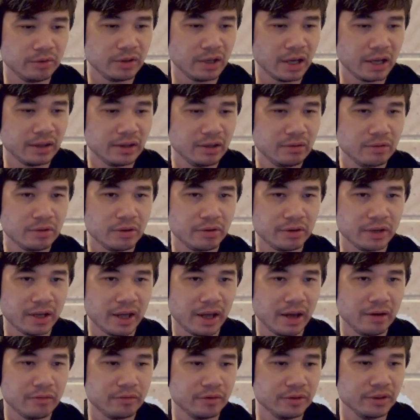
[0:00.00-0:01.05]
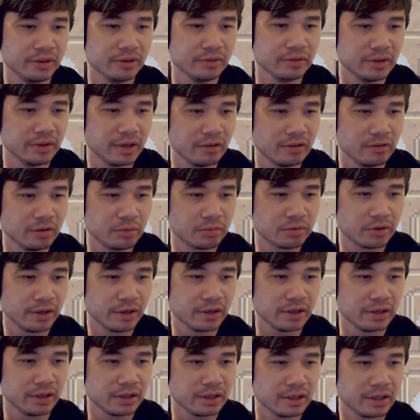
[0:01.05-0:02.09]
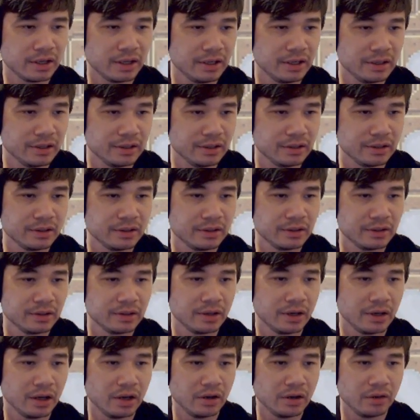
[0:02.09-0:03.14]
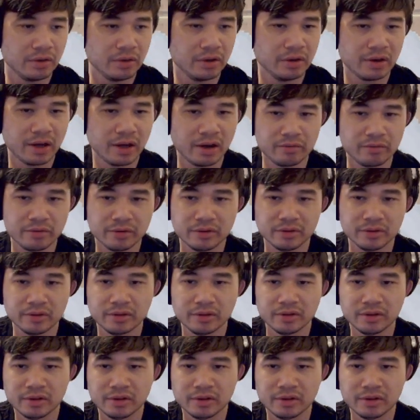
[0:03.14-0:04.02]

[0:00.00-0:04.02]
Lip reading: I think we already have one even, and we're probably going to cut it. Oh no, we don't have one.